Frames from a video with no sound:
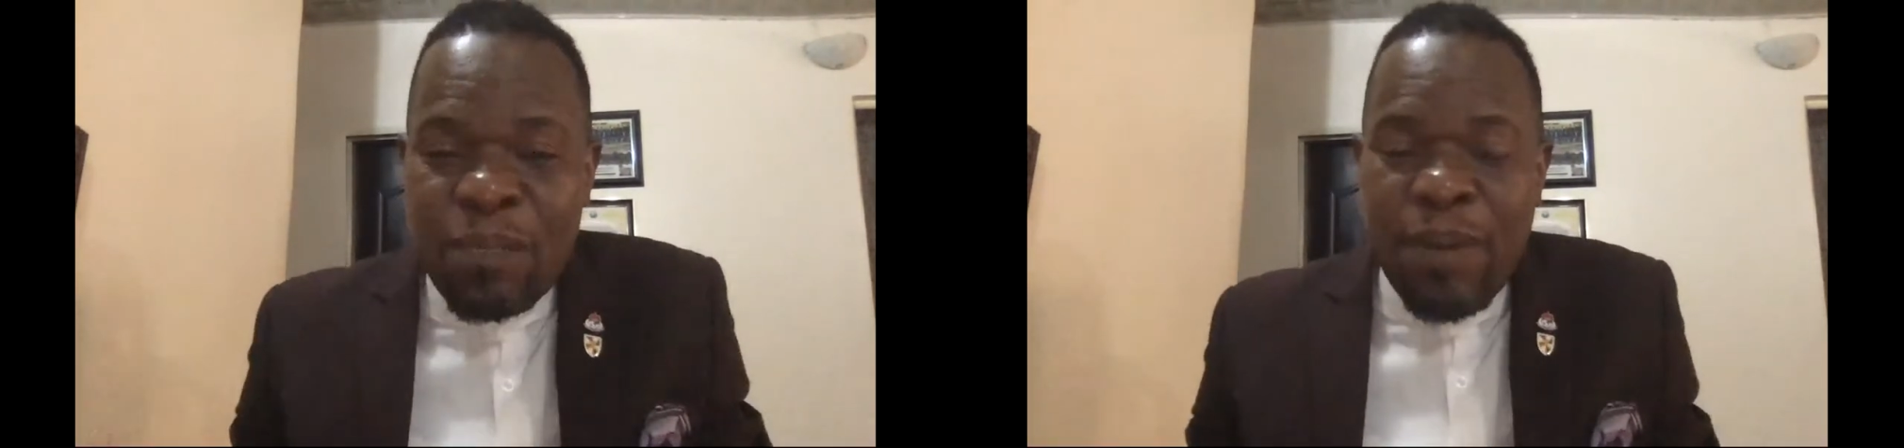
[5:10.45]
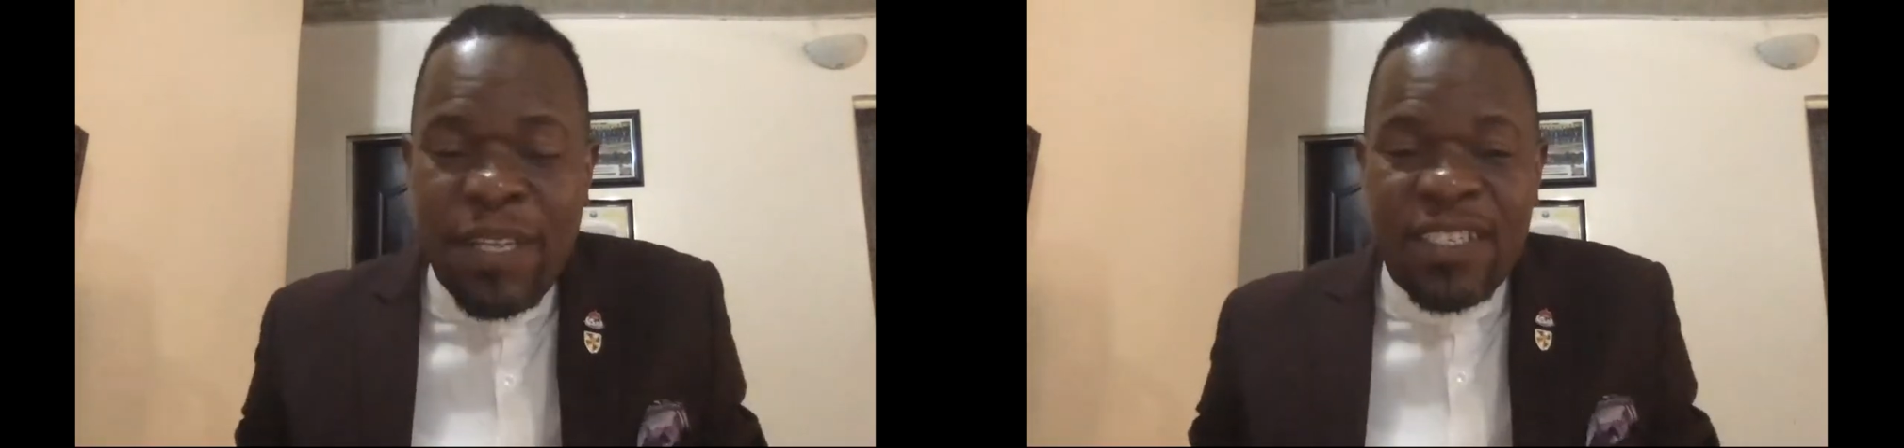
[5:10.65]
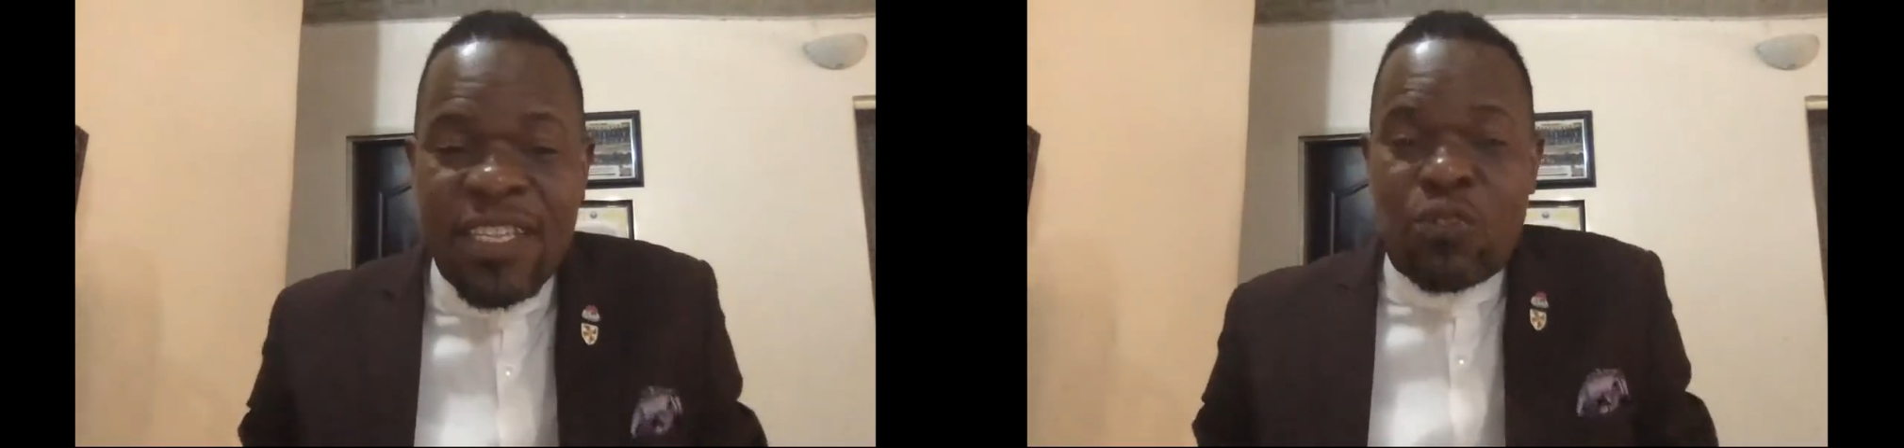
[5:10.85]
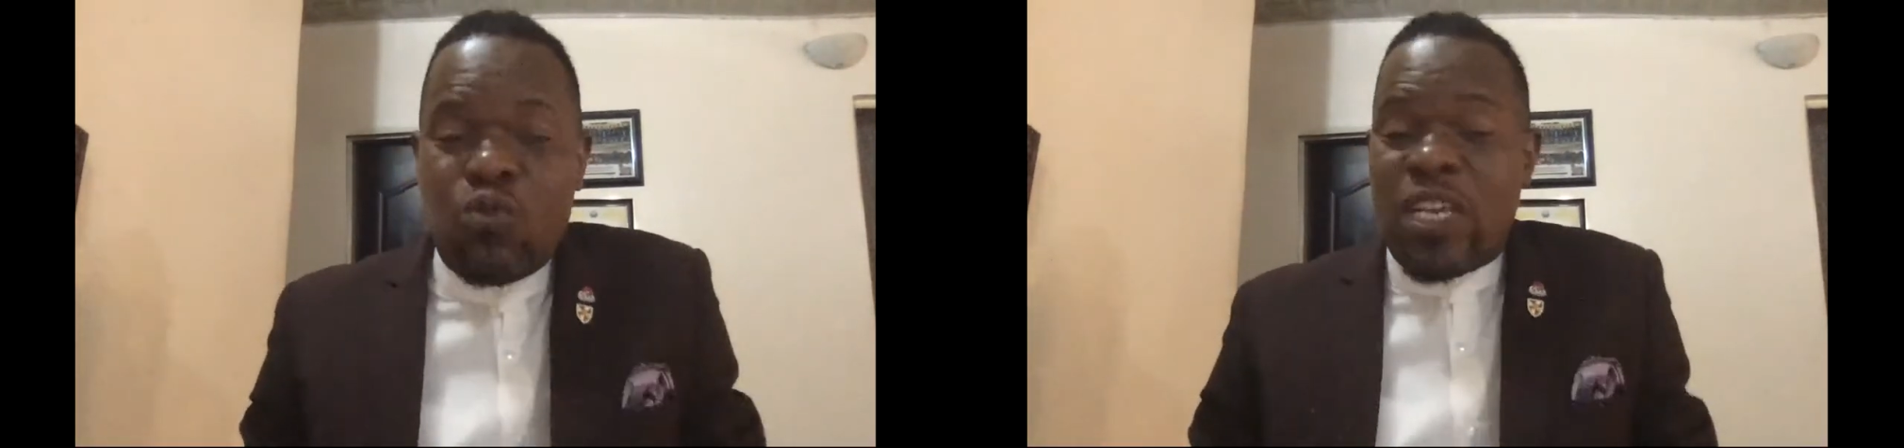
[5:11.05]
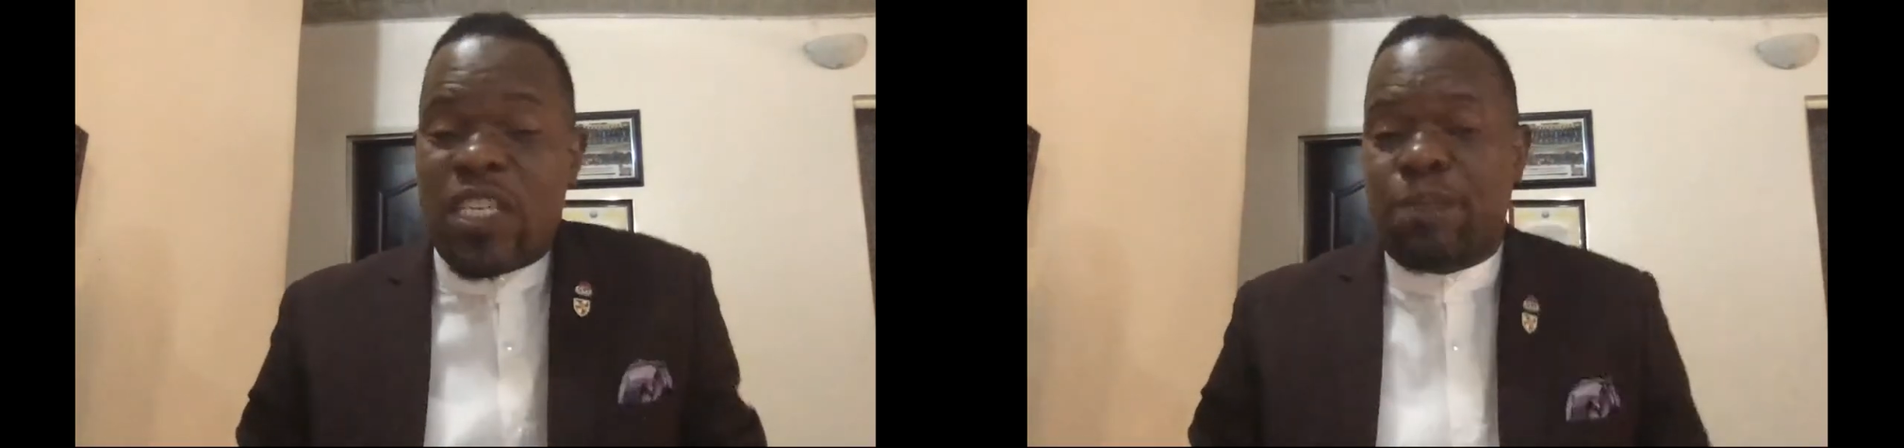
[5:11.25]
party that
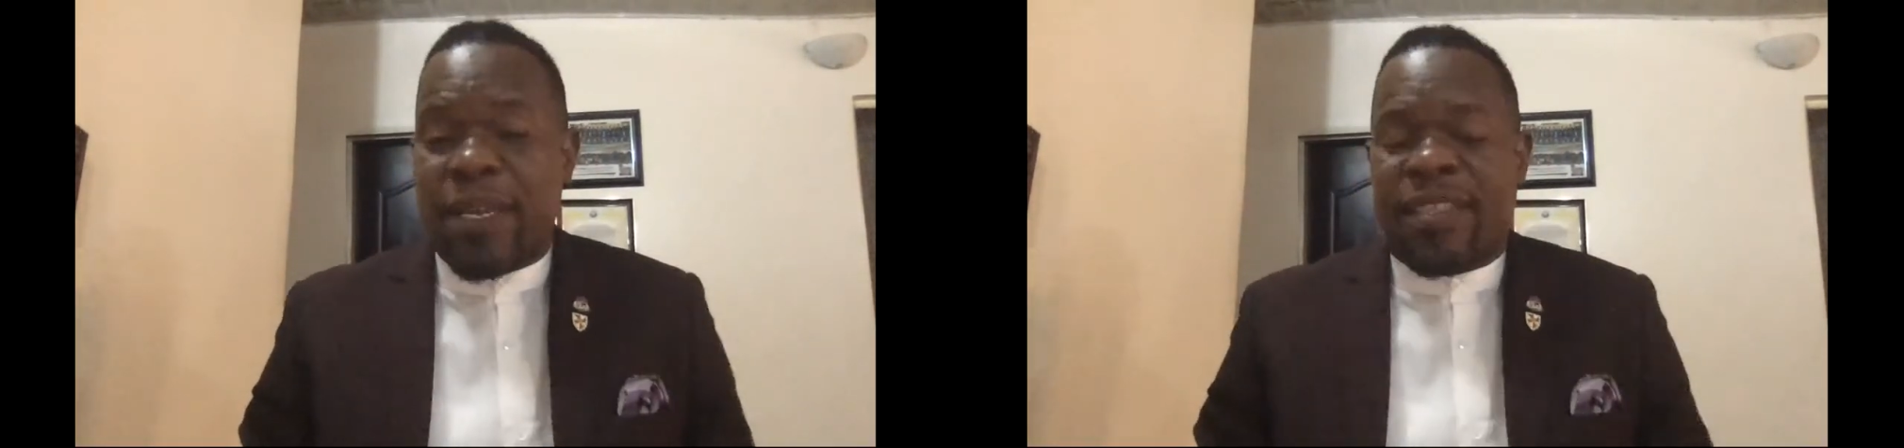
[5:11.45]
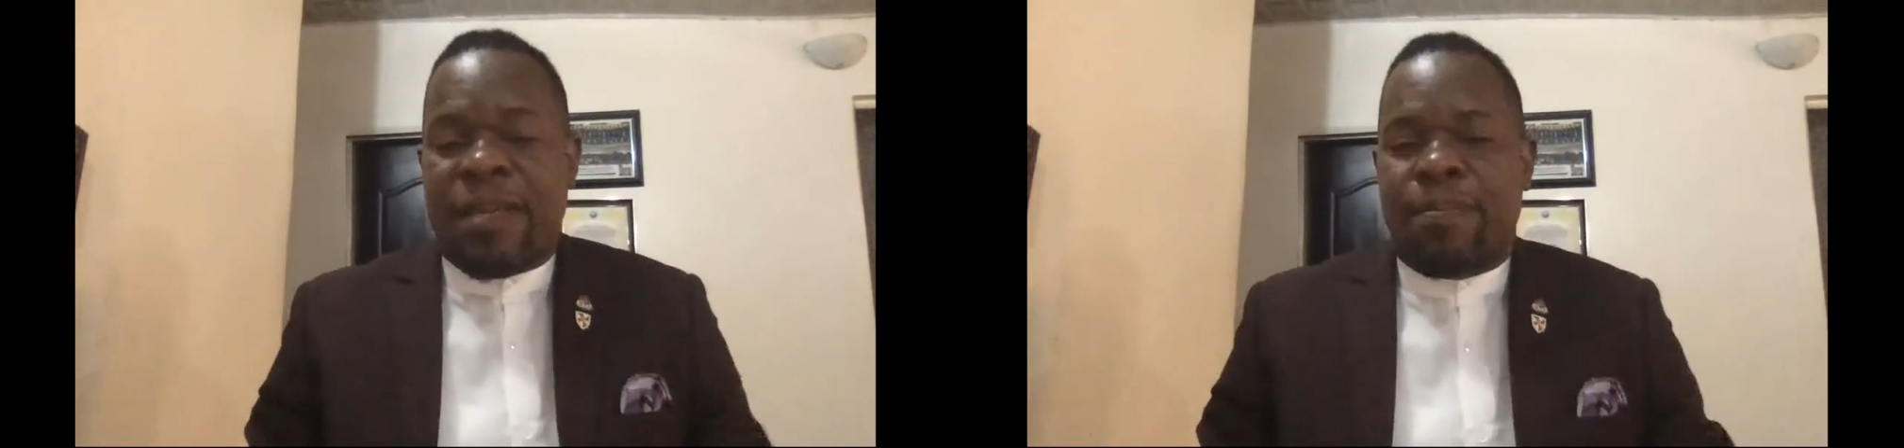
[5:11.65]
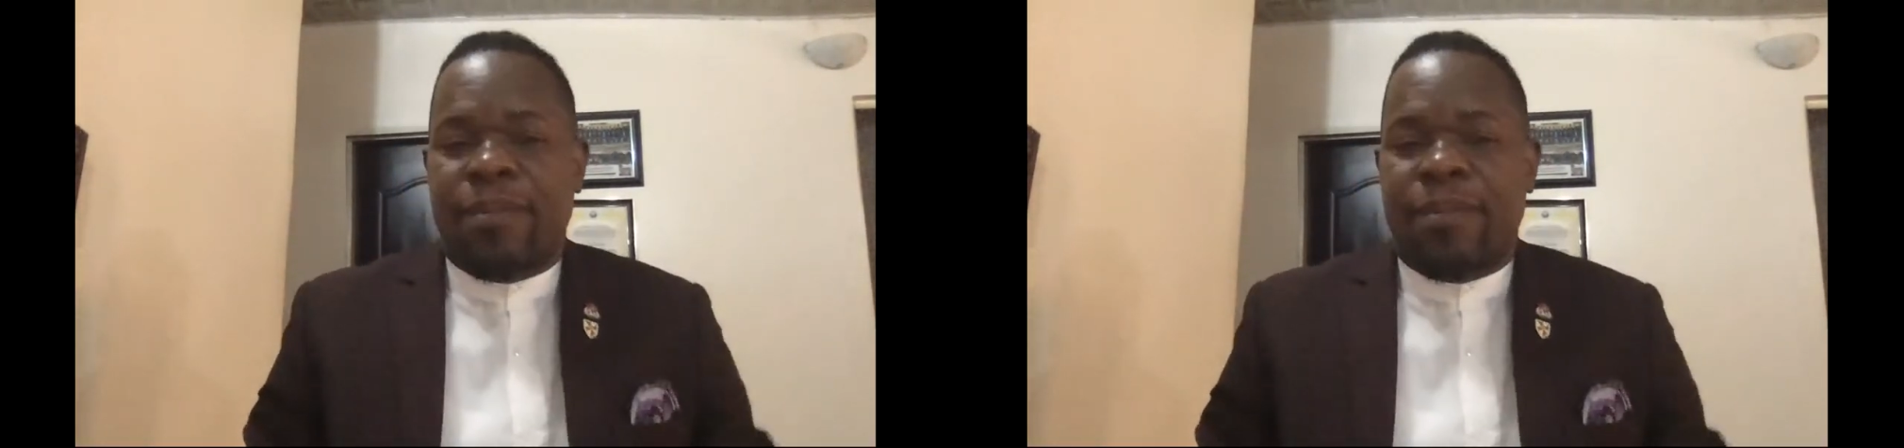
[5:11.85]
you respect them.